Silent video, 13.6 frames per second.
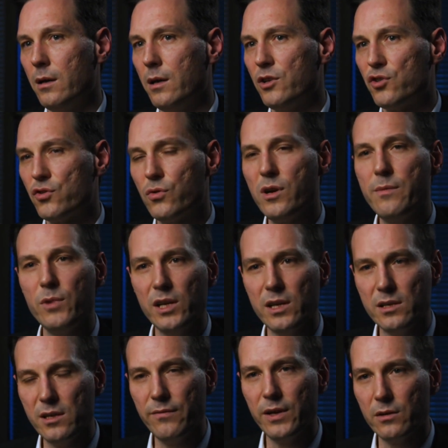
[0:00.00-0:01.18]
extremely
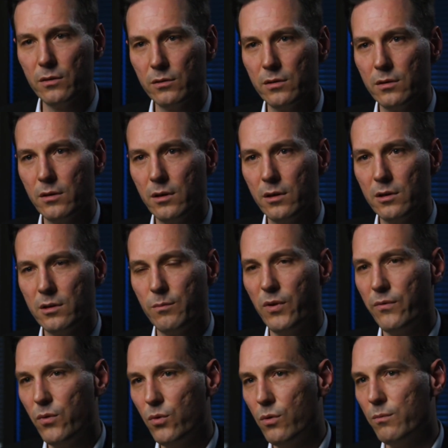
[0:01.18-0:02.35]
difficult to
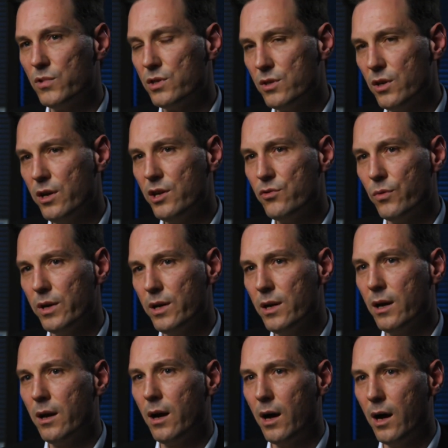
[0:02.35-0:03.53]
perform surgery
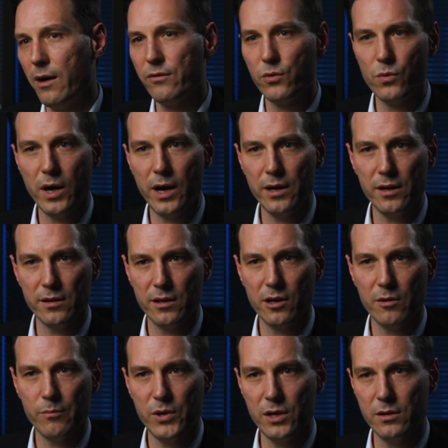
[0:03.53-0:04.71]
after
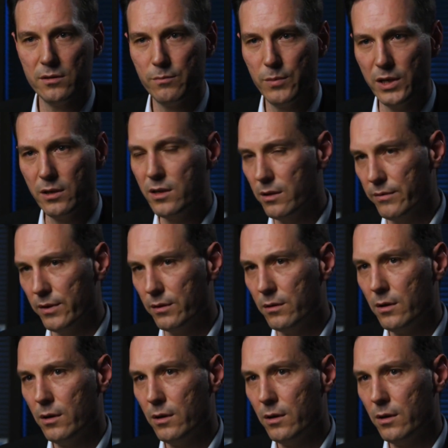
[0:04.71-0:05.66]
radiotherapy has been given.